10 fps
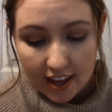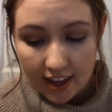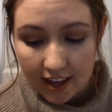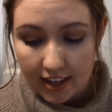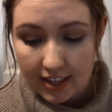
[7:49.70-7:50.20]

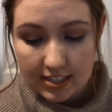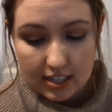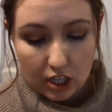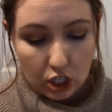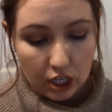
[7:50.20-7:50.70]

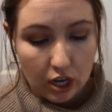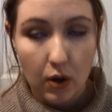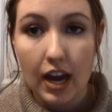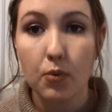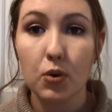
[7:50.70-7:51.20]
And, you
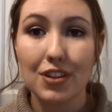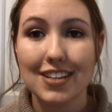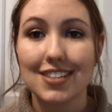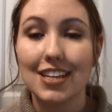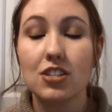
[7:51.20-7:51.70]
know, I wore
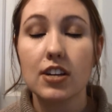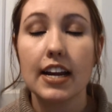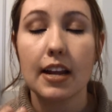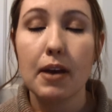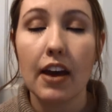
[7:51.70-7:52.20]
this
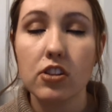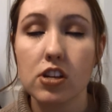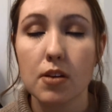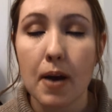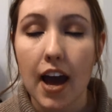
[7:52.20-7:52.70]
yesterday, and I've had a
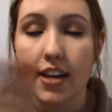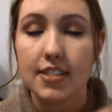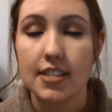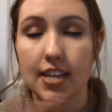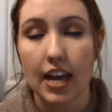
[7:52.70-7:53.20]
look on my
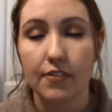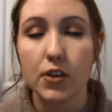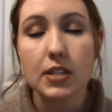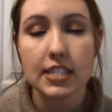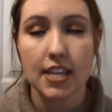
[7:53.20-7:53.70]
eyes today, if
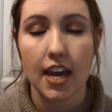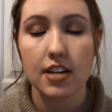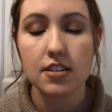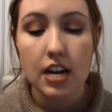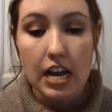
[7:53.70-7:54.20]
you can
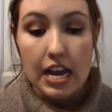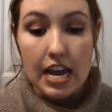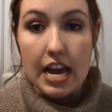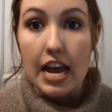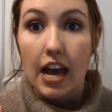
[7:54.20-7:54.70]
tell.
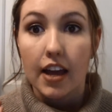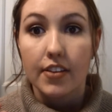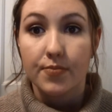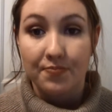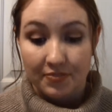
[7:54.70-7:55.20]

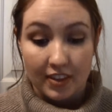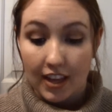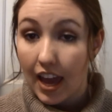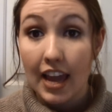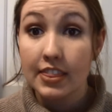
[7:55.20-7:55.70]

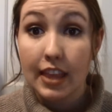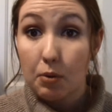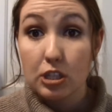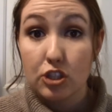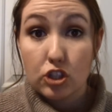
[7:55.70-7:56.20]
And they
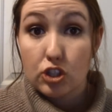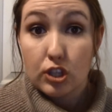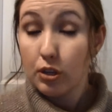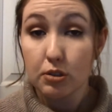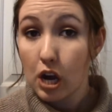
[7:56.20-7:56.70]
were
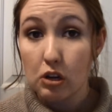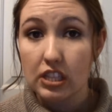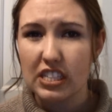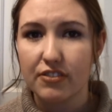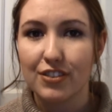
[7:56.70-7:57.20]
2
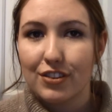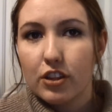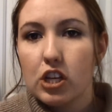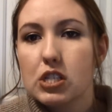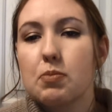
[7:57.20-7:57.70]
totally different
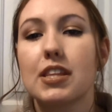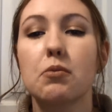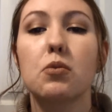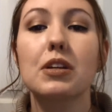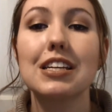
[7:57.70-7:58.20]
looks, but
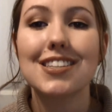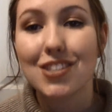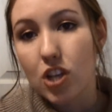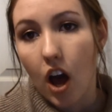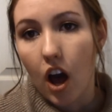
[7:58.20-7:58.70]
they were really
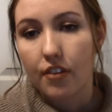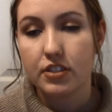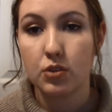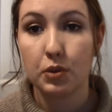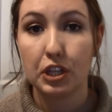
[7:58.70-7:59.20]

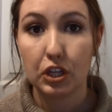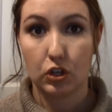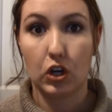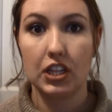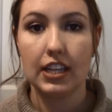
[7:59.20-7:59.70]
soft and really
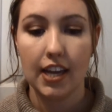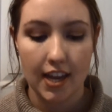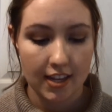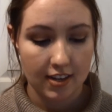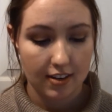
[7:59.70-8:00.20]
girly,
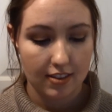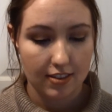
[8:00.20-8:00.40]
and